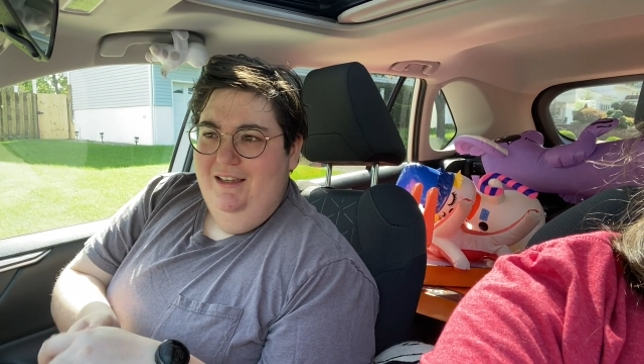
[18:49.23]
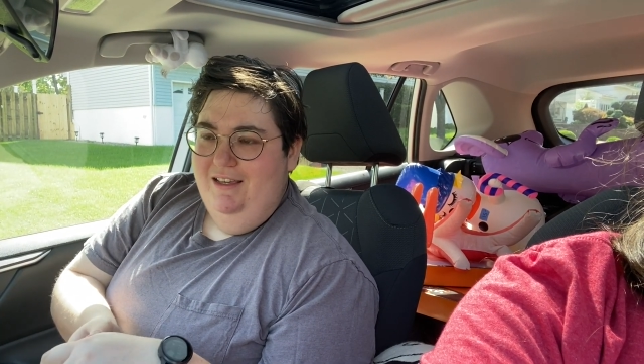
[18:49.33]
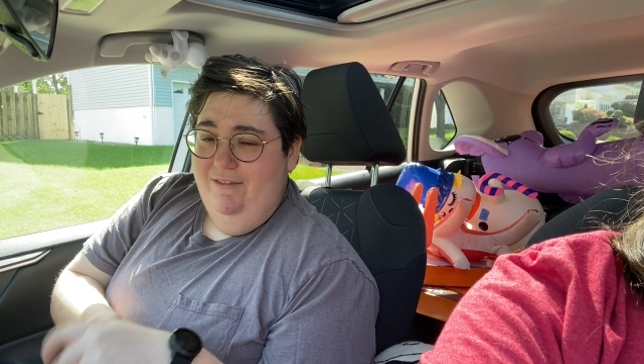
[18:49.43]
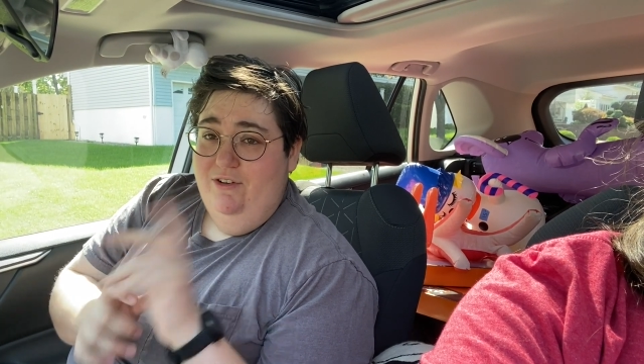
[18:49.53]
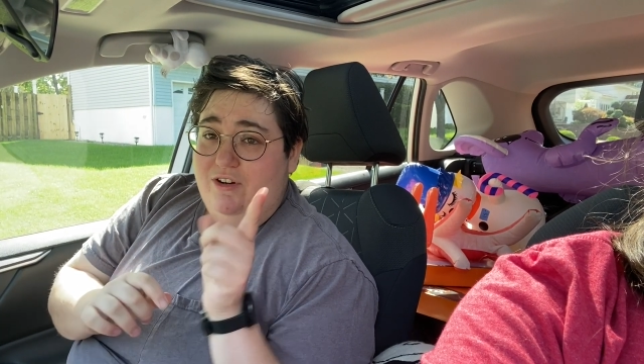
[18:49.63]

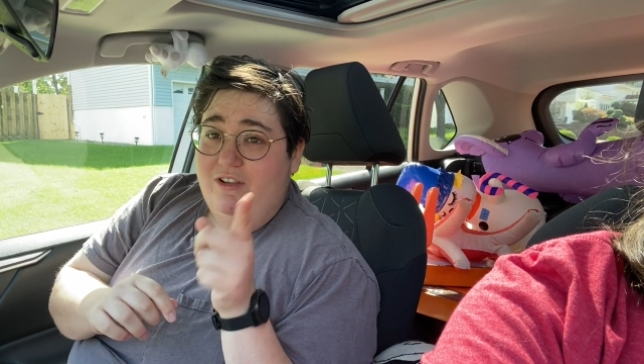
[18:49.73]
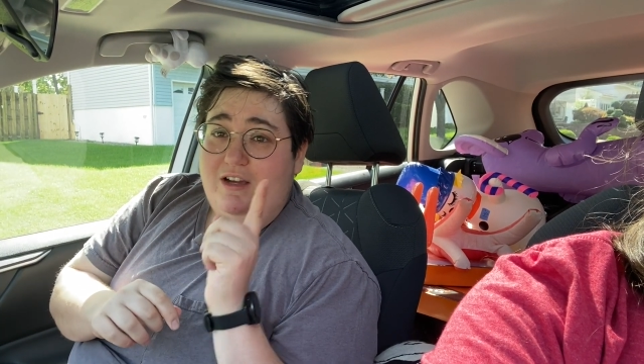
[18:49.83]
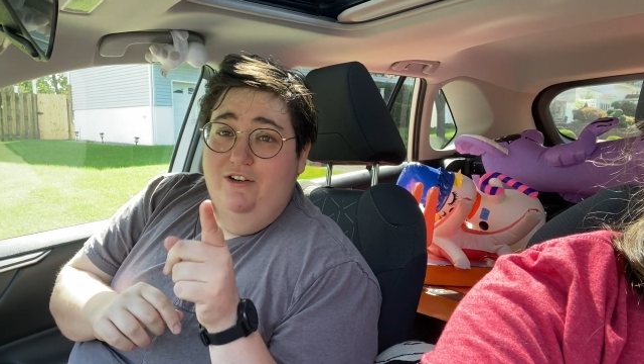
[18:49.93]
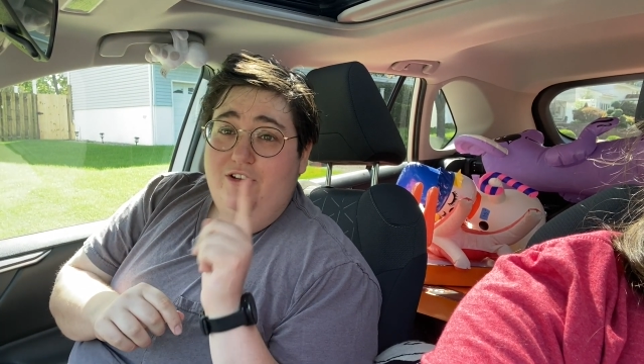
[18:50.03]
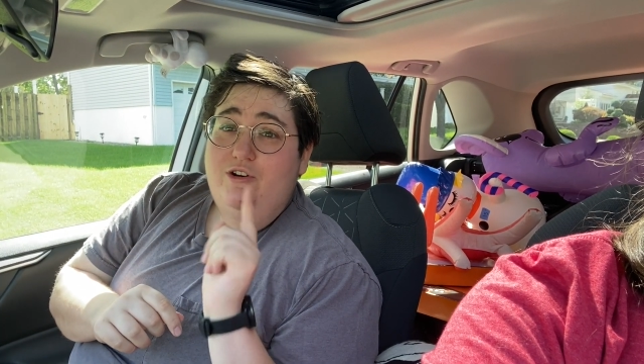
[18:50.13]
if you're a
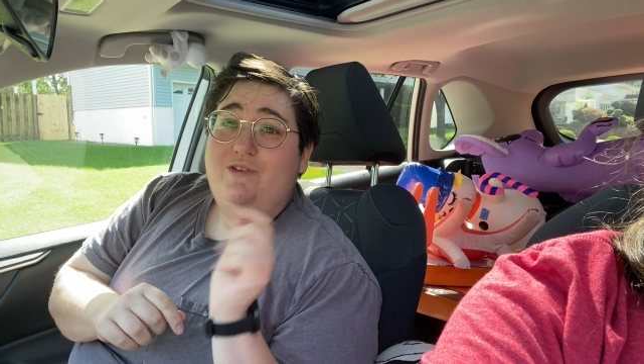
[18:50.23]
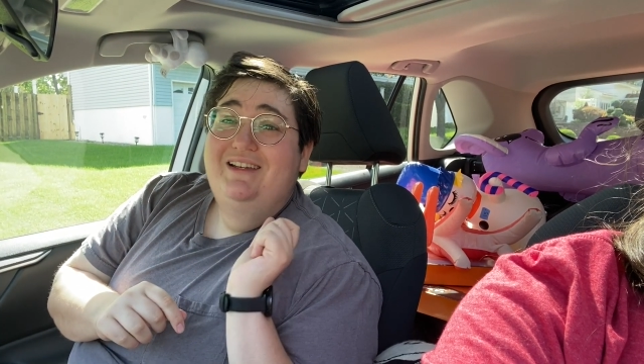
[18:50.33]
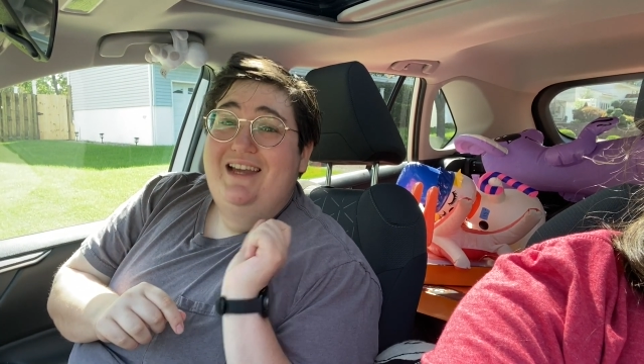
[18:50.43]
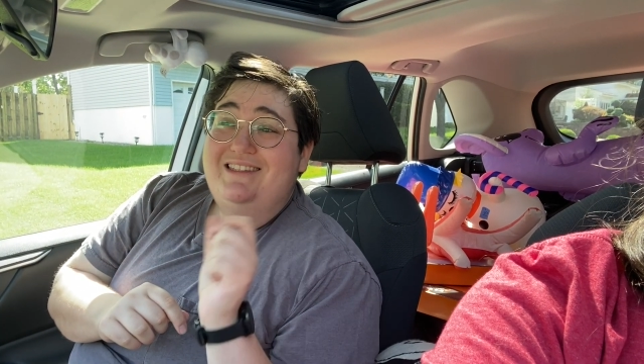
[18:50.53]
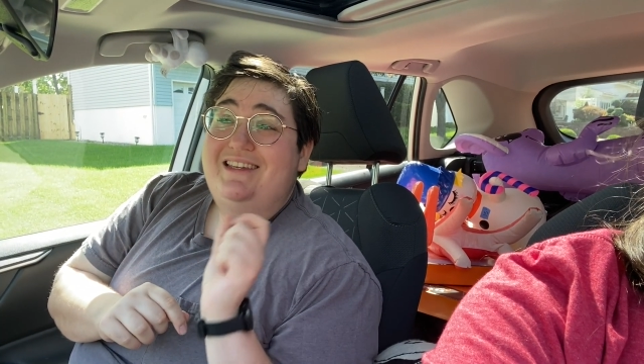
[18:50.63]
collector, you know it
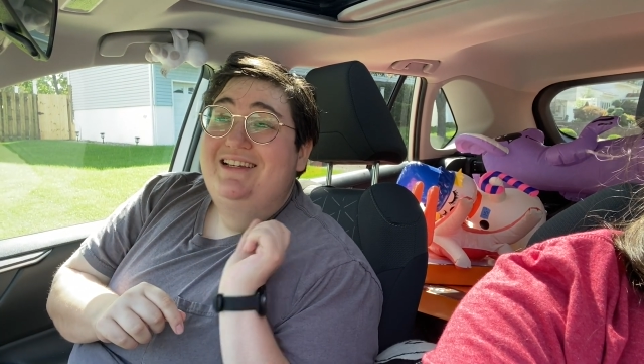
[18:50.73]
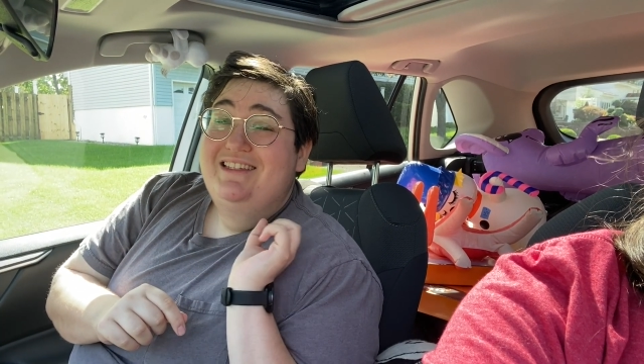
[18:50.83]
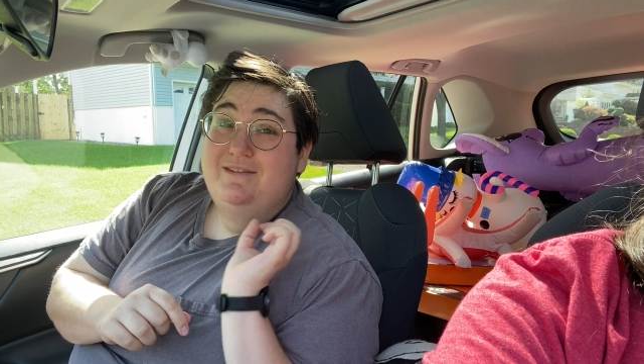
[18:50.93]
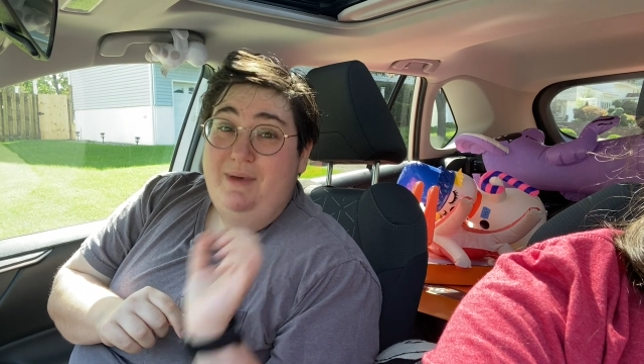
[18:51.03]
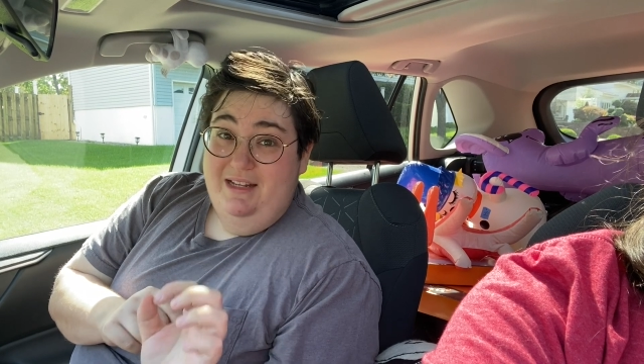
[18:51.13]
gets
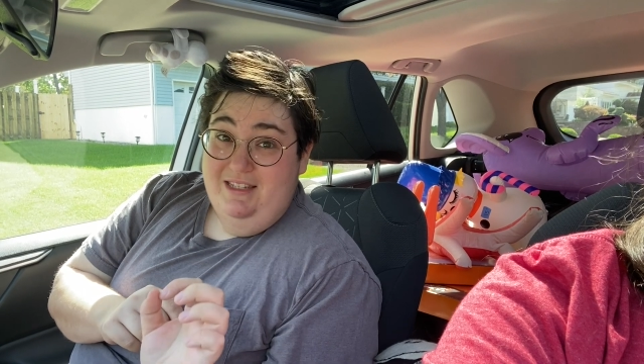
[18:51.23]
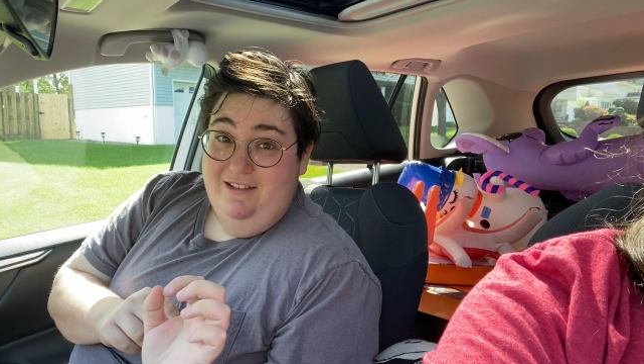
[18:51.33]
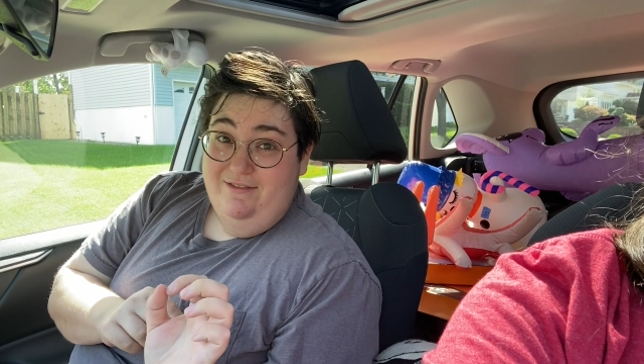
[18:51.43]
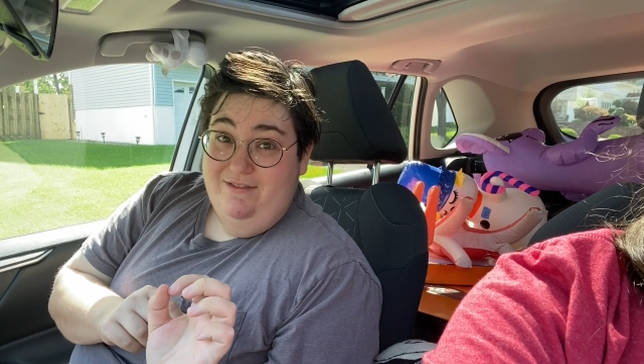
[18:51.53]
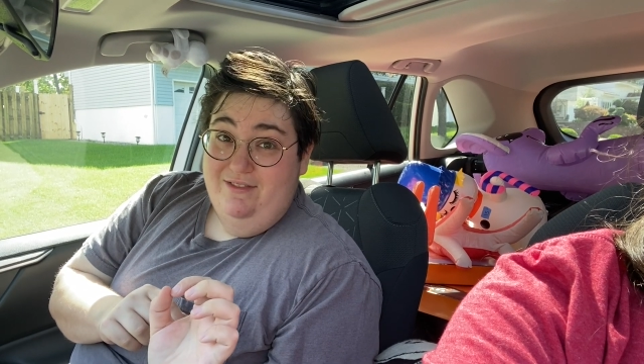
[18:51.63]
expensive.